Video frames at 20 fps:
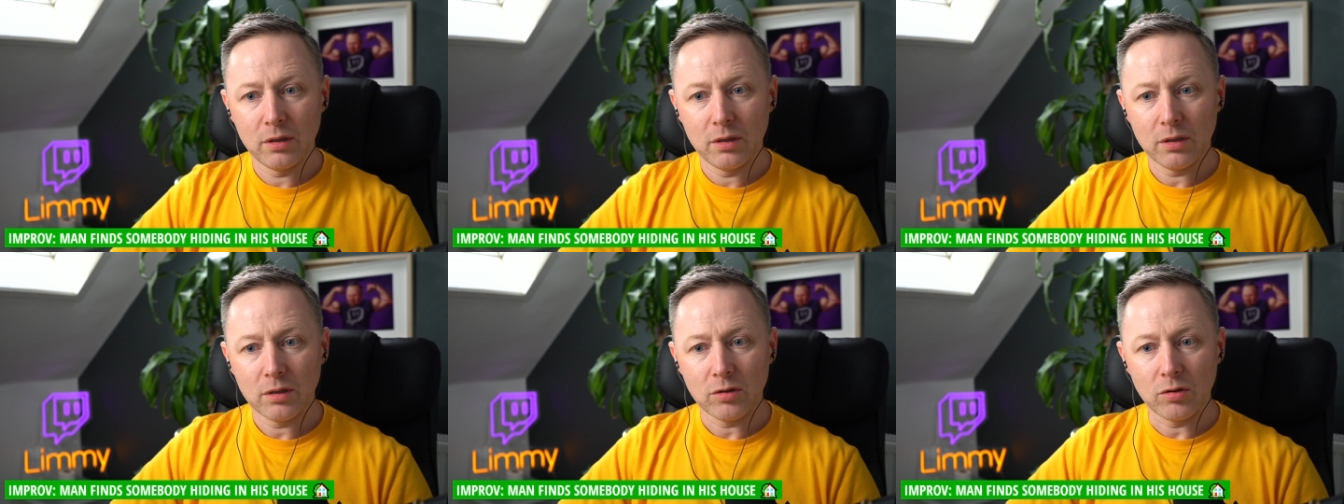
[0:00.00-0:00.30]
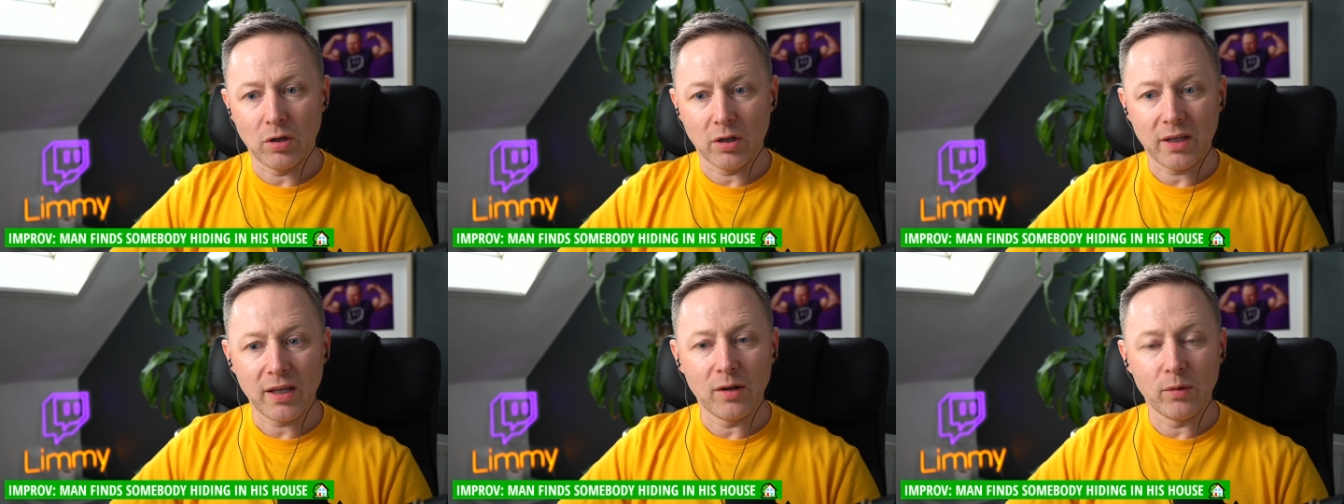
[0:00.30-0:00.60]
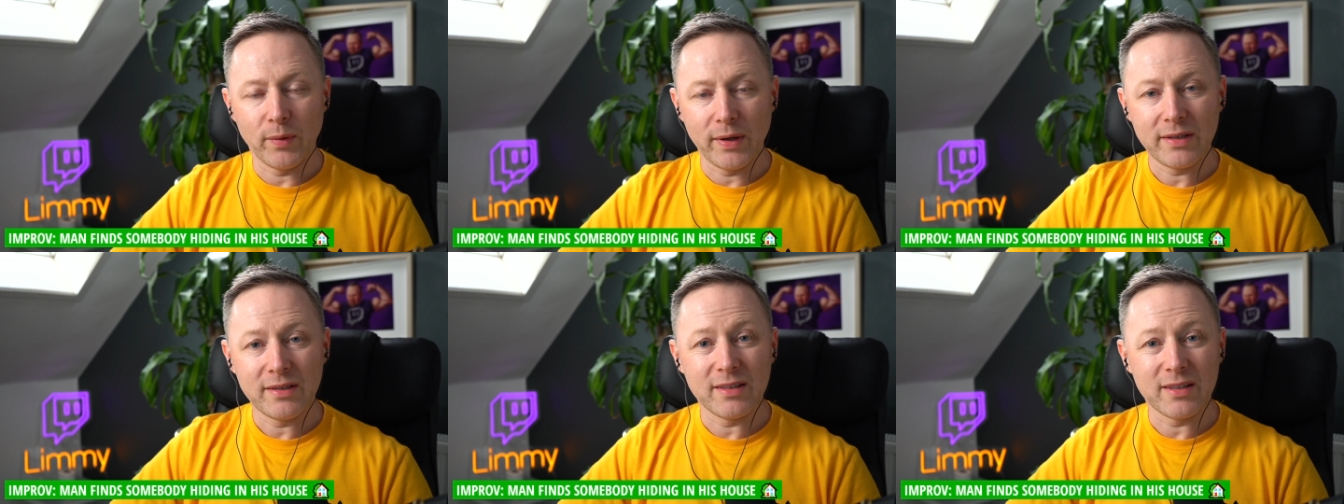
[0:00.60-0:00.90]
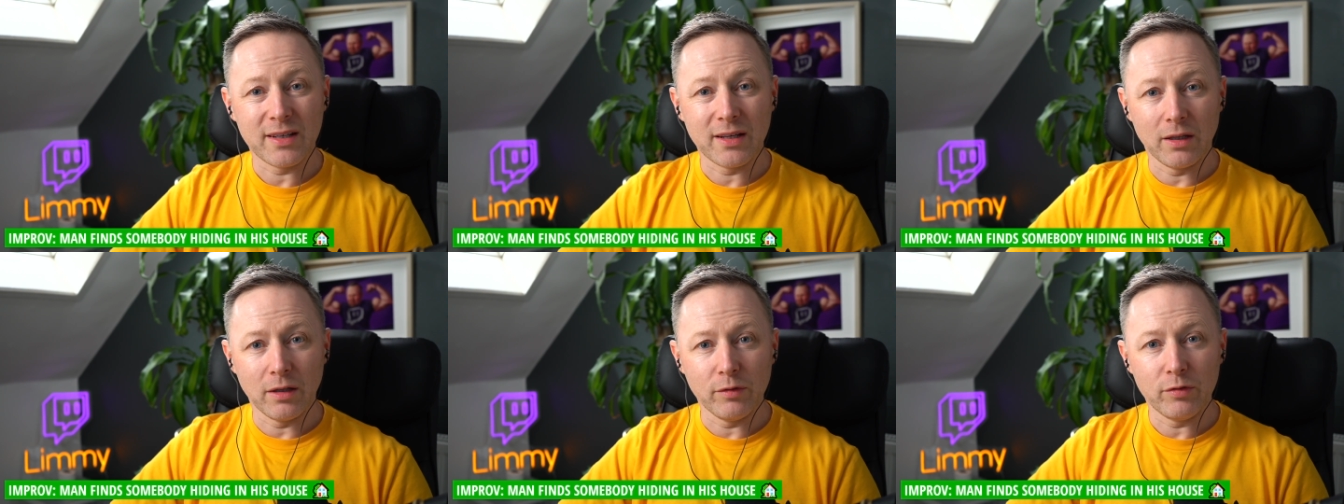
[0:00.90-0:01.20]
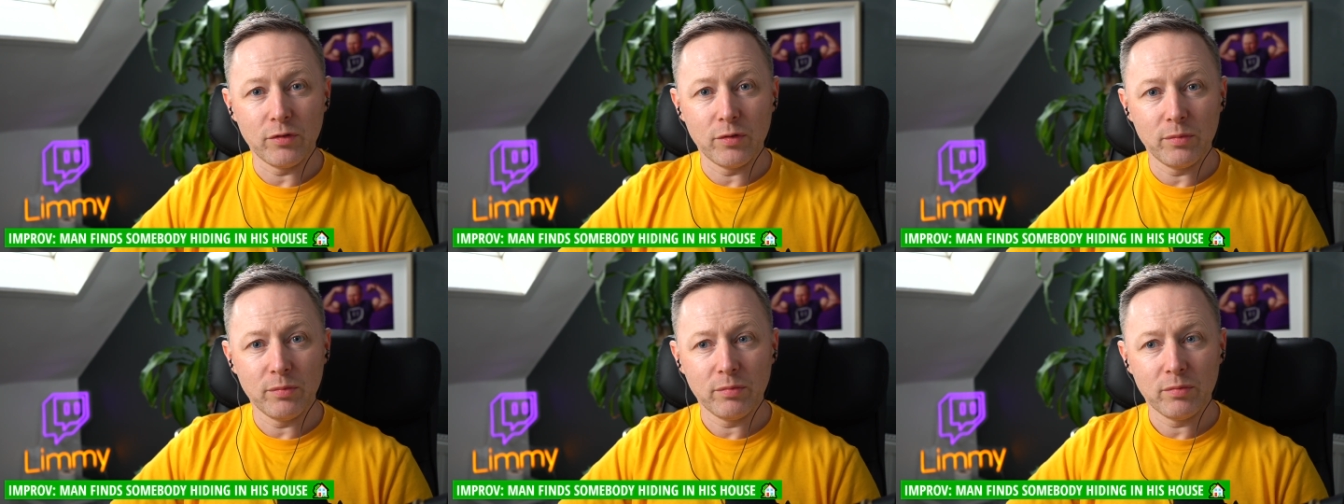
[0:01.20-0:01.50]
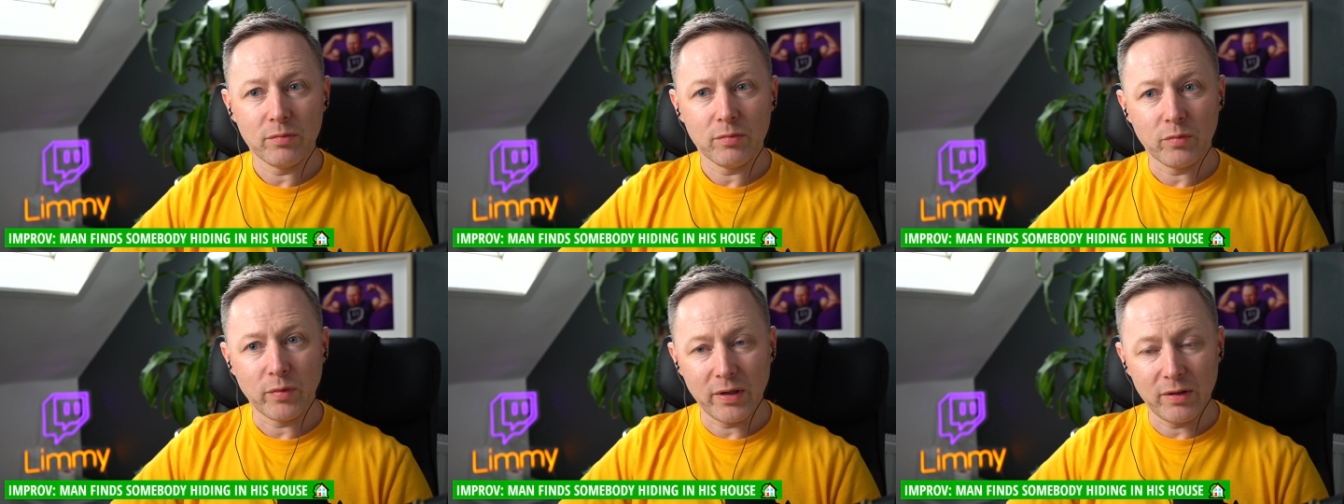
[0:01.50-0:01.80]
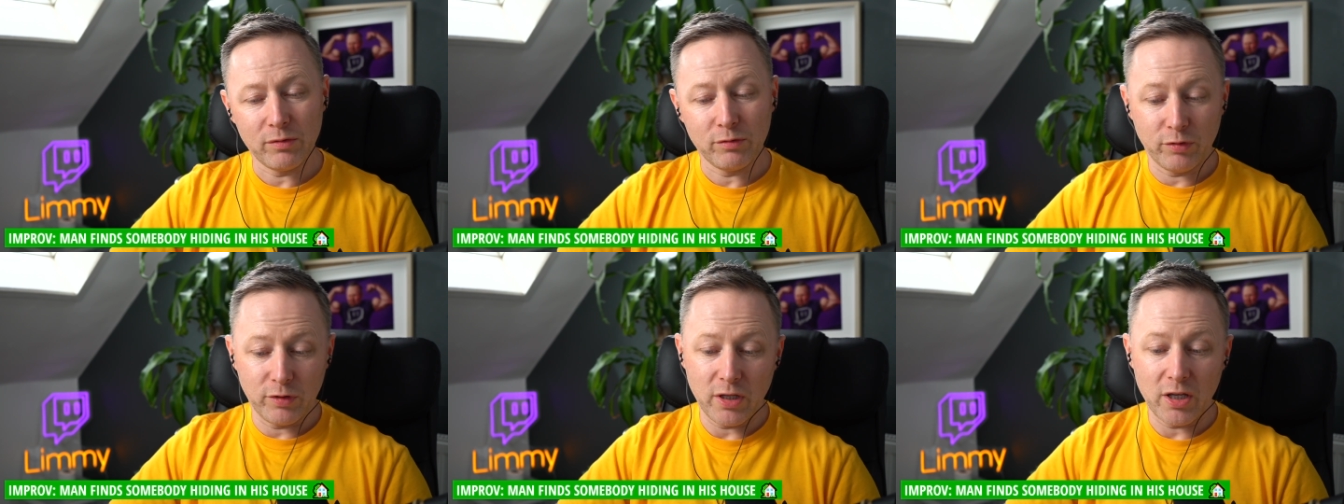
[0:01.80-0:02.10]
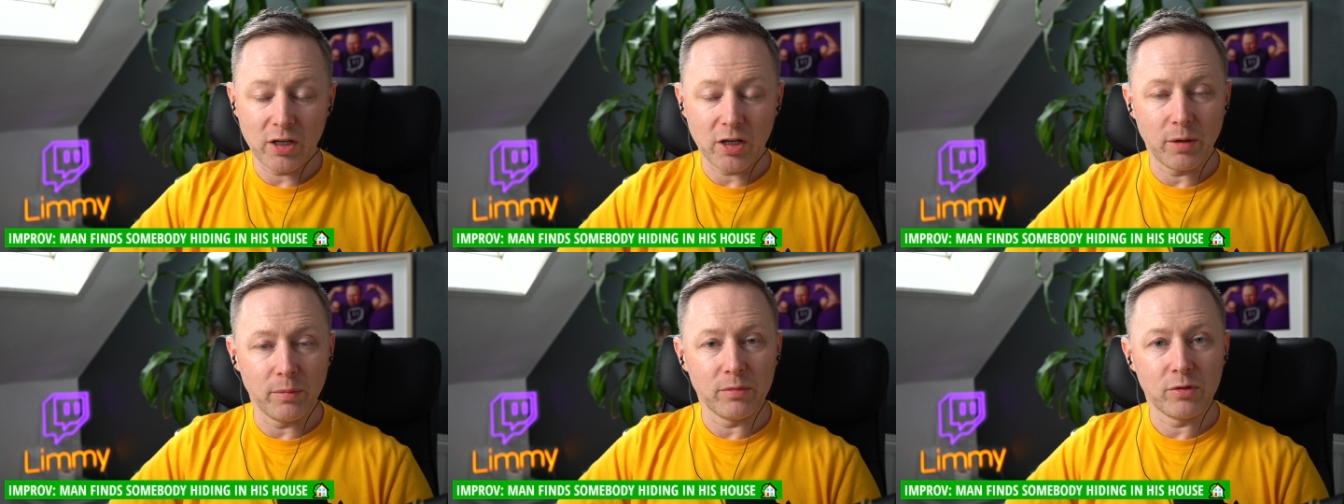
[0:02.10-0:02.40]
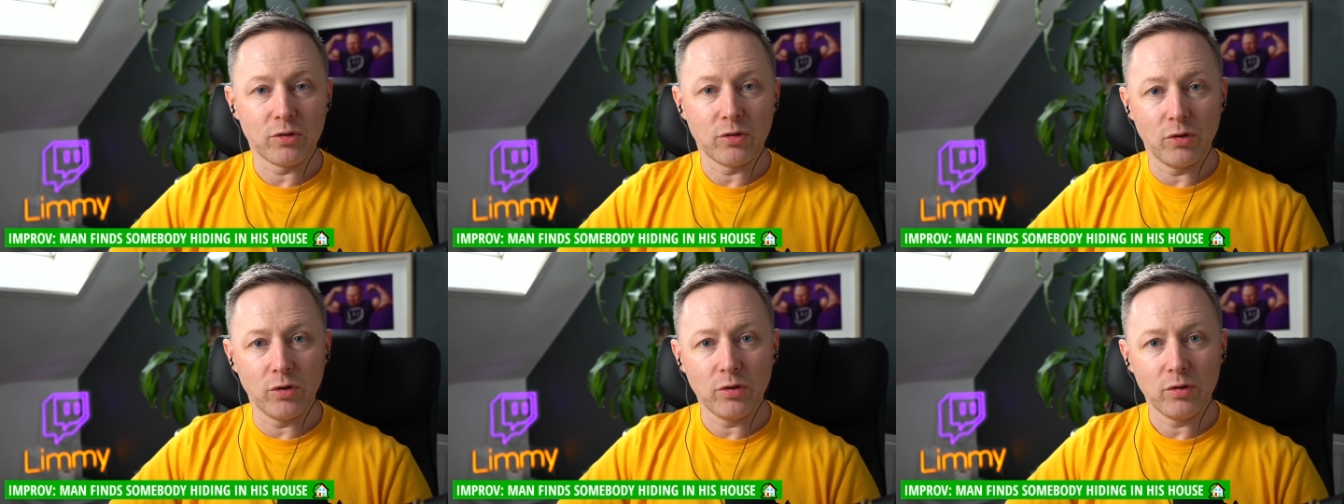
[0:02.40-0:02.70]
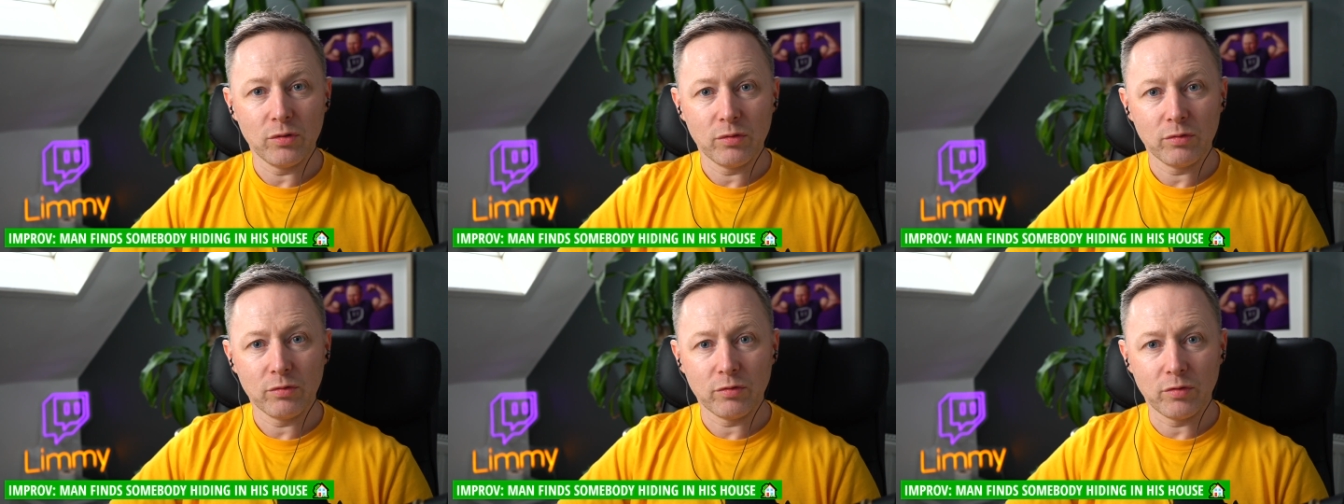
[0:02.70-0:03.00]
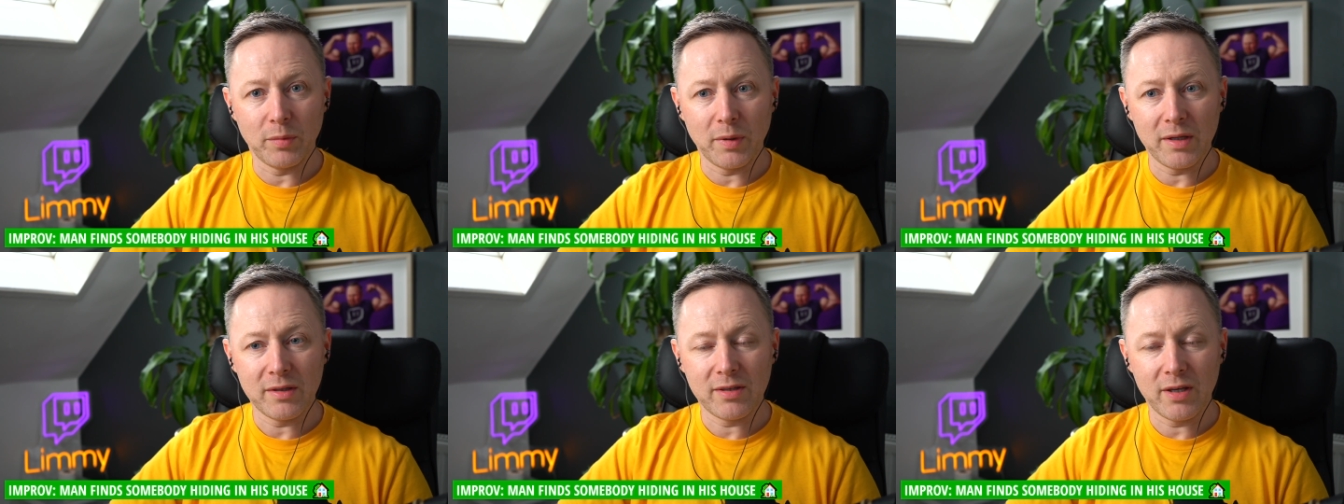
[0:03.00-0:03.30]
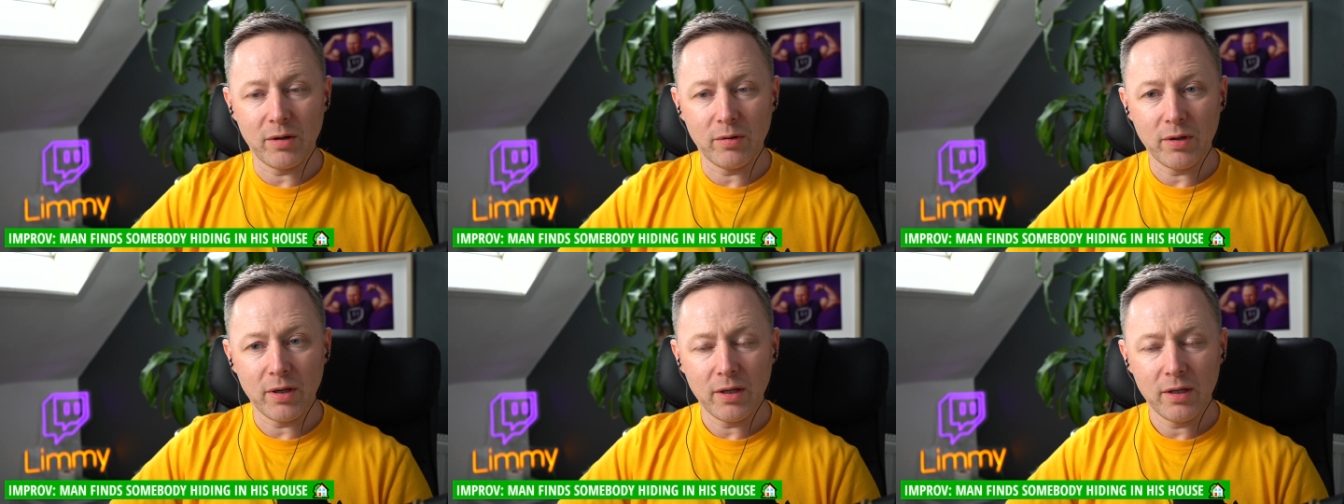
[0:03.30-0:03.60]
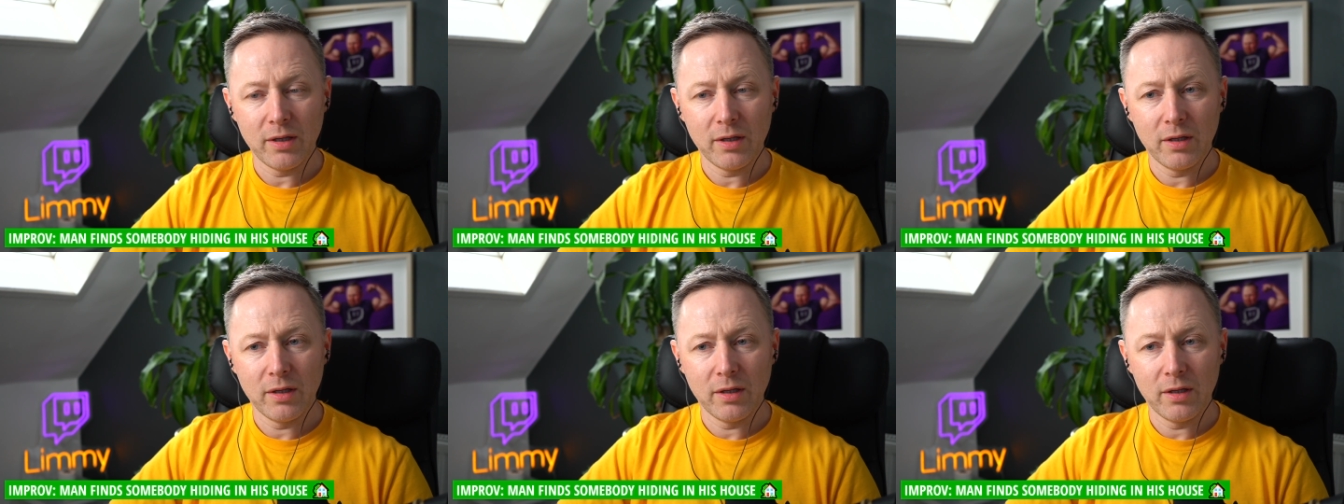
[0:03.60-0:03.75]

You know, I kind of waited in the living room, waiting for you to come through for me to tell you.